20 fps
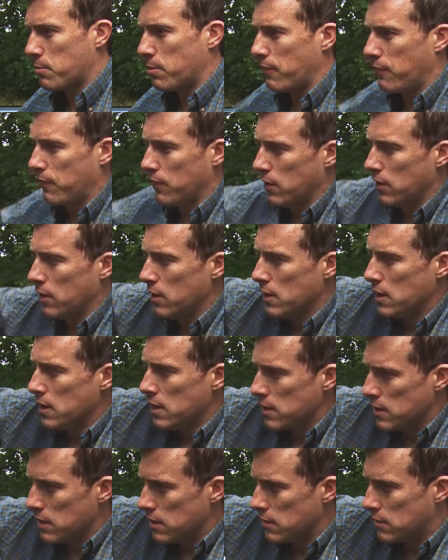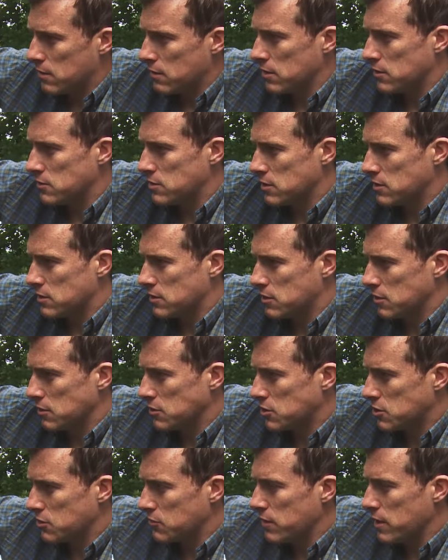prefer, you can use it as a
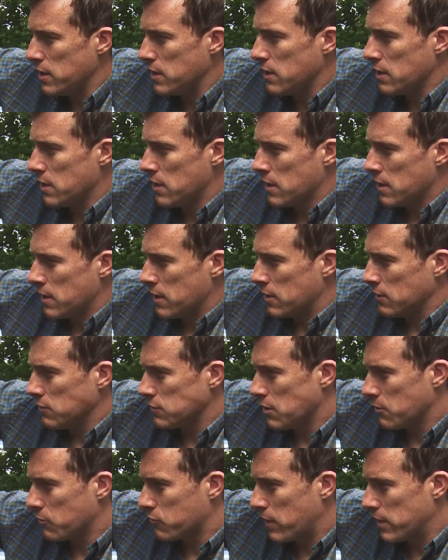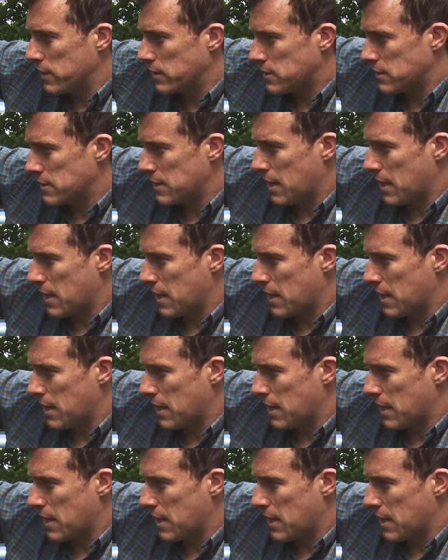touchscreen. You can also upgrade it to